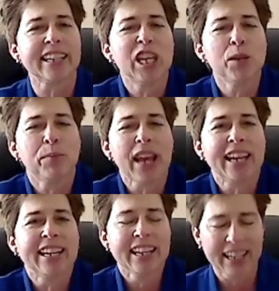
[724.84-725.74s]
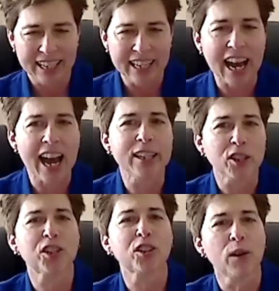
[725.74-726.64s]
keep that
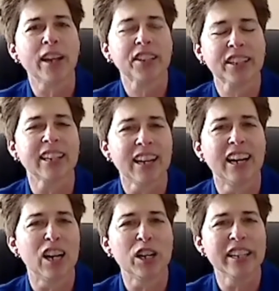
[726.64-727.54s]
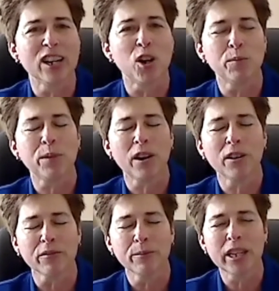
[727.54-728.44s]
non-stressed, part
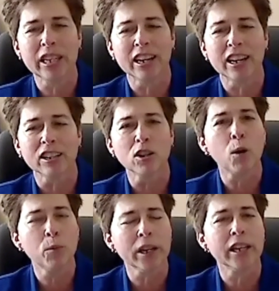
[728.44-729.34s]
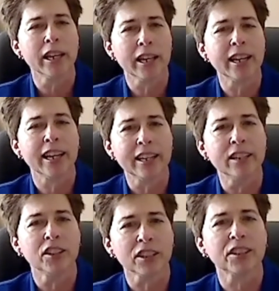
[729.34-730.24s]
of me going, and
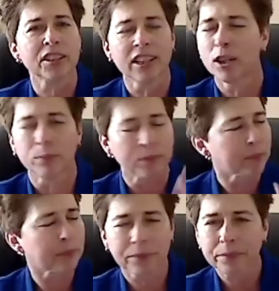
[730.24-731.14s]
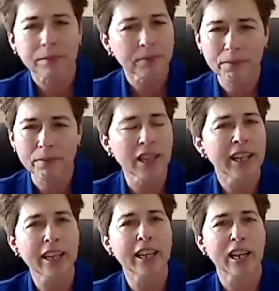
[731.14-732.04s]
just,
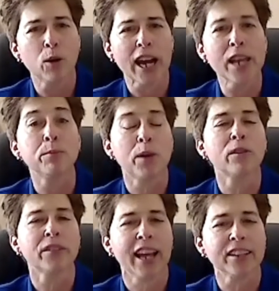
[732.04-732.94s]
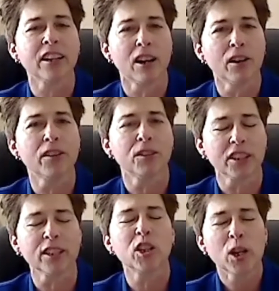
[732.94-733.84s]
and I impart that to others,
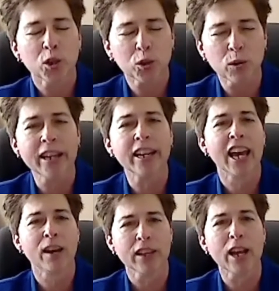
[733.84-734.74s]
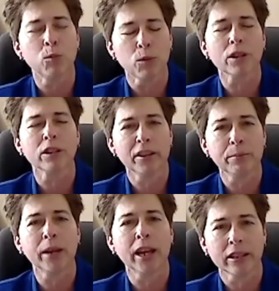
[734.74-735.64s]
is try to have that work-life
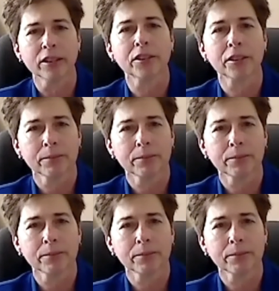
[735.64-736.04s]
balance.